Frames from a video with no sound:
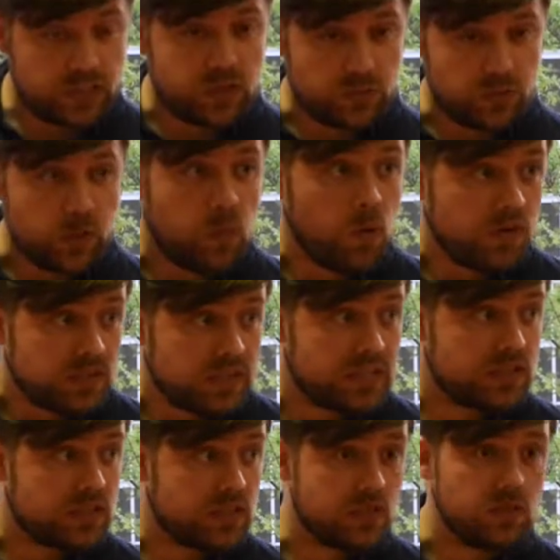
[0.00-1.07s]
Do we want
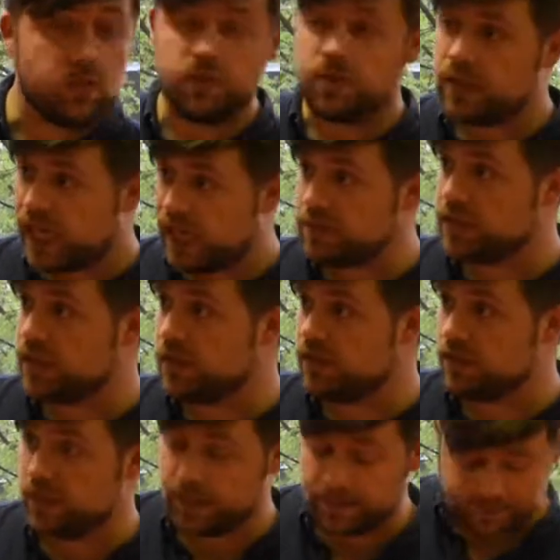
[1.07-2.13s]
it to? Absolutely.